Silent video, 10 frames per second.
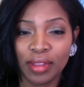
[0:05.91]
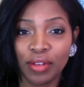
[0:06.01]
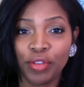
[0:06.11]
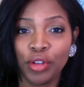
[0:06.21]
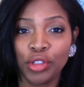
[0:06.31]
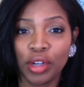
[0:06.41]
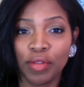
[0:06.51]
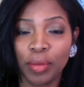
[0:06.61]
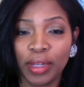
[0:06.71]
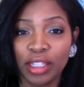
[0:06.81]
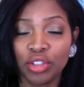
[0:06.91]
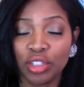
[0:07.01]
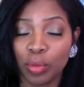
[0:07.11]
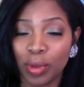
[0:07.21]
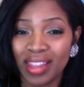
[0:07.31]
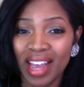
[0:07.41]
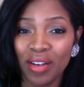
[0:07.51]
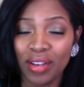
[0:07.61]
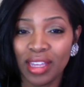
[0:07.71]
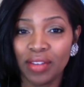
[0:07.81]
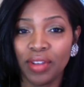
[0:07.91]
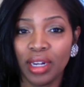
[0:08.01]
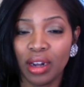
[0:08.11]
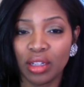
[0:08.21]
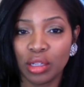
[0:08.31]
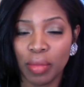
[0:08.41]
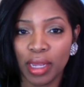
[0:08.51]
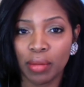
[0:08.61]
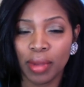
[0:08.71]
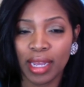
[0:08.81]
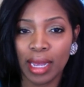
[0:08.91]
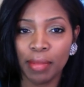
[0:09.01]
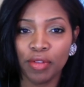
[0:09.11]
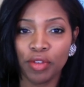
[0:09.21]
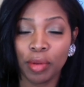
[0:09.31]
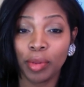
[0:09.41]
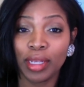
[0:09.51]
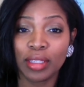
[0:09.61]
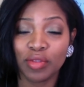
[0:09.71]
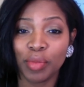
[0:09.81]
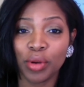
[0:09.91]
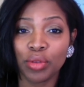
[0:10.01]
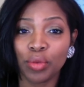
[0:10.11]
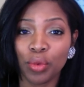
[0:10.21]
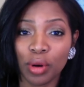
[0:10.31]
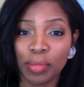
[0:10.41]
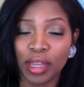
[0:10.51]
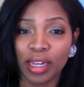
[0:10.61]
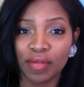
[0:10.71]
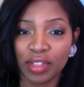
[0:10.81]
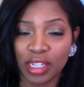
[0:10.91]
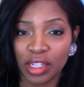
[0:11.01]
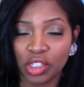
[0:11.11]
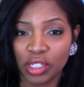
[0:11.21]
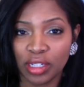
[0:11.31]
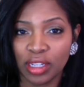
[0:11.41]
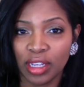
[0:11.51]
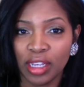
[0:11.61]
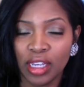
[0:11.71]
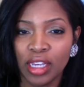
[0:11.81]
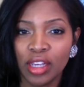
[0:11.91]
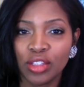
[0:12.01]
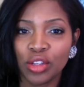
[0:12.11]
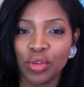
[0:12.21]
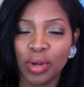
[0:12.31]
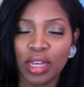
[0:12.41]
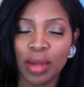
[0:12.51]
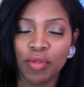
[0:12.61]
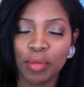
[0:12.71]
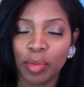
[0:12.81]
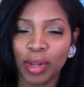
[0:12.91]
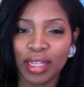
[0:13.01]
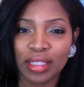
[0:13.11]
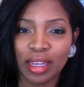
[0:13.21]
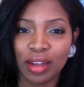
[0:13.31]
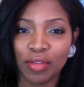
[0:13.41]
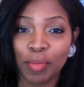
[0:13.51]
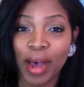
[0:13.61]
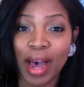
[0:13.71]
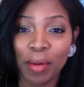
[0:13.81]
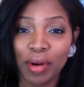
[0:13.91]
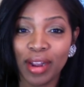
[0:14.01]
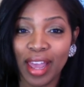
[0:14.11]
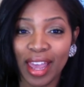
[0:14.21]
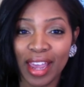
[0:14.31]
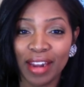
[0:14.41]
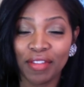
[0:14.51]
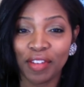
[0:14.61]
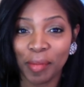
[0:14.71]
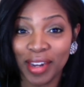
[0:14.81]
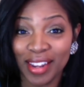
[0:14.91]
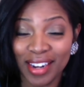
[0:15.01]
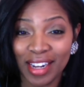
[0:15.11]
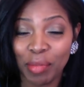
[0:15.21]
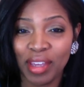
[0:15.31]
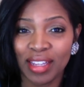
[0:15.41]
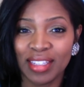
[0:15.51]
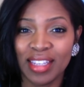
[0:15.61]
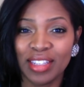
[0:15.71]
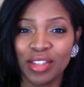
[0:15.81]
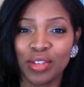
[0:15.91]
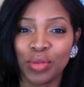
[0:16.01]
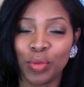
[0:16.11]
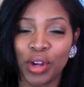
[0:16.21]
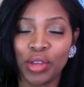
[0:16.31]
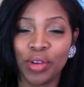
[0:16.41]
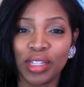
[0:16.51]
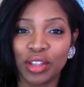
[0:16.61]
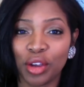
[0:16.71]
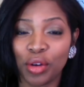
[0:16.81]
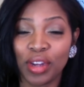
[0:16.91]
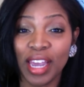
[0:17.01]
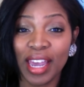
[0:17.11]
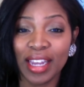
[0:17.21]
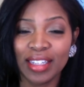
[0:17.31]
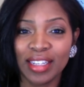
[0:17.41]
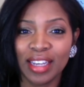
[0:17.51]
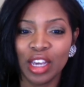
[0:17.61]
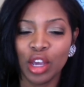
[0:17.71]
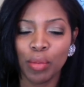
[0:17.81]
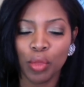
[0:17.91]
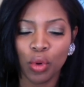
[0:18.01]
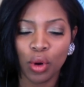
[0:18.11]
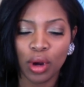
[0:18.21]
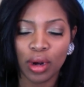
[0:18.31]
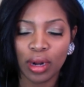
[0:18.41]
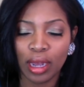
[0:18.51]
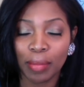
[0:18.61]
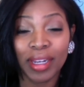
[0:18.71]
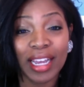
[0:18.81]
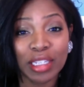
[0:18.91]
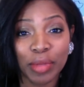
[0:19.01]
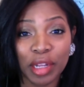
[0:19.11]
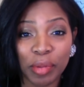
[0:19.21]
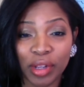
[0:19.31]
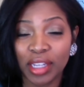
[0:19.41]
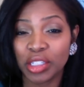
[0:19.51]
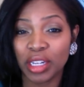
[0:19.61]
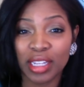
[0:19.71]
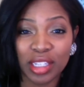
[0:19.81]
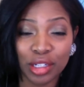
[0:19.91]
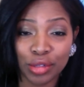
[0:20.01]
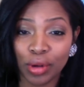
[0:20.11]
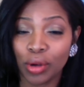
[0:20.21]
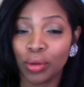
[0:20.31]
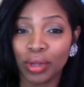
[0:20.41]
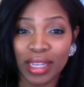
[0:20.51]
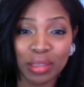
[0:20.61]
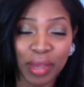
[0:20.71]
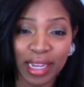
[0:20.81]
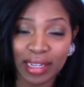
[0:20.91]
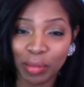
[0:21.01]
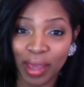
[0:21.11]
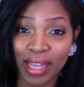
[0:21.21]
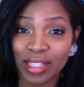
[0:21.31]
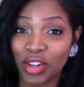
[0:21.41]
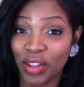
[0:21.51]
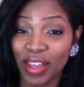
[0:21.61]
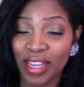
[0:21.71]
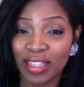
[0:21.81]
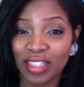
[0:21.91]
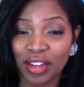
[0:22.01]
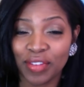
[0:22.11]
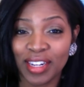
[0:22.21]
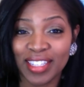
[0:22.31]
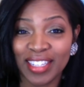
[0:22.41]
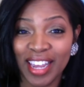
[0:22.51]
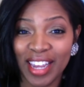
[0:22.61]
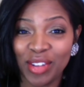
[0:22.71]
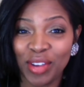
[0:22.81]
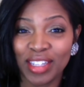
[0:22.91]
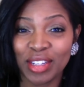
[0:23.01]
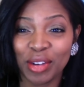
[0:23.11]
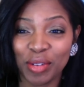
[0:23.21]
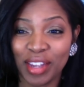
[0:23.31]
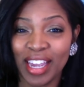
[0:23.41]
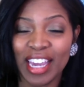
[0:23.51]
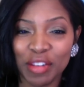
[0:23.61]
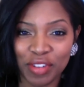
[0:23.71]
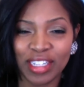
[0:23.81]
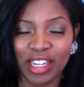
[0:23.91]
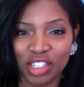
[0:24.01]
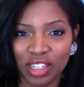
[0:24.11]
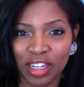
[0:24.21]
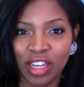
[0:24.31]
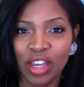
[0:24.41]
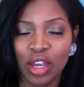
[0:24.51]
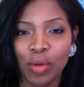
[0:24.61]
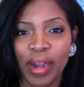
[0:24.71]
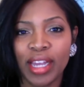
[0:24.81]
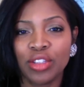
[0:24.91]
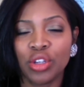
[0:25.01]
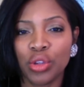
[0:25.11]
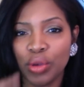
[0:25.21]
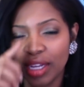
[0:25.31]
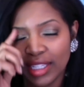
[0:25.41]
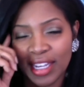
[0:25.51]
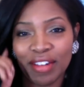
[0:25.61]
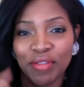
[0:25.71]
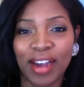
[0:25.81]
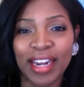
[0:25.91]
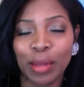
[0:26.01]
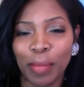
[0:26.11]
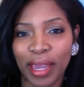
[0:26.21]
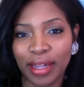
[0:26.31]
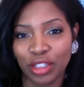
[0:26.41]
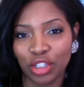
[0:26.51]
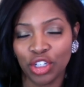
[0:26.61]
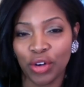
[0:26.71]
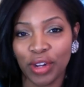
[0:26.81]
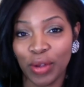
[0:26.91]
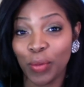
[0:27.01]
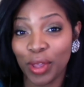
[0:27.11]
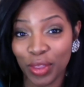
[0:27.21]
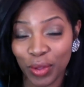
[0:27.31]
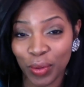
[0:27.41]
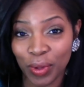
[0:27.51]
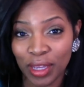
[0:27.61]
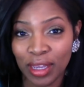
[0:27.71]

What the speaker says: the future of a relationship without giving an ultimatum by coming from a place of both warmth and invitation. So you want to come from a place of power and femininity, because this is where you get to create more, less manipulation, less control, less making demands and all that good stuff. And instead you get to create invitation, right? And so you get to invite a man to journey with you.